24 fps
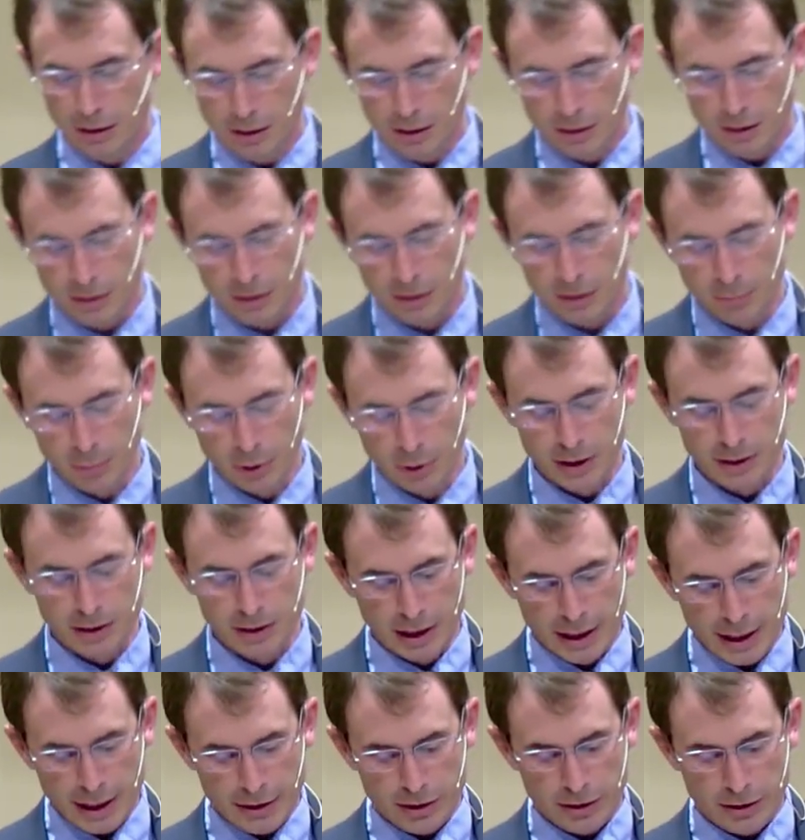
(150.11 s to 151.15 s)
uh, but
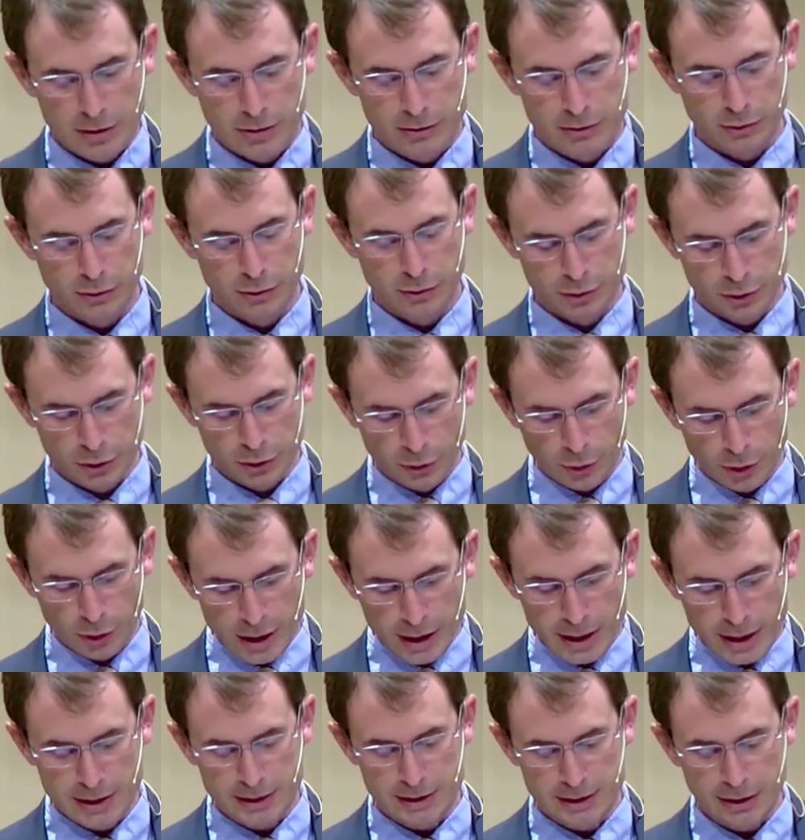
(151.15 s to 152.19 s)
later, through the
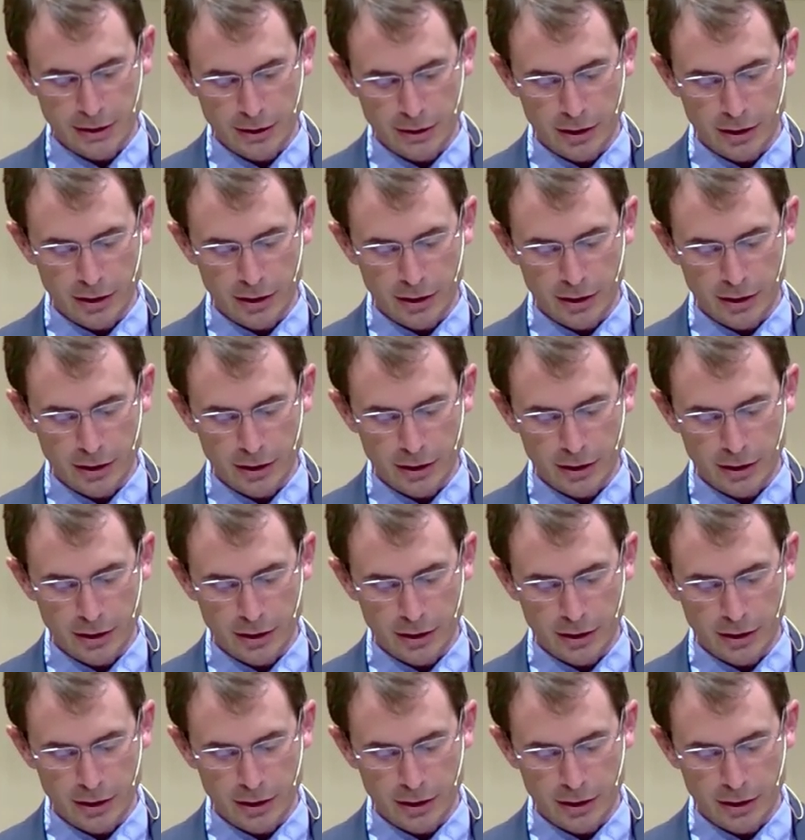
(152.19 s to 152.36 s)
Greeks and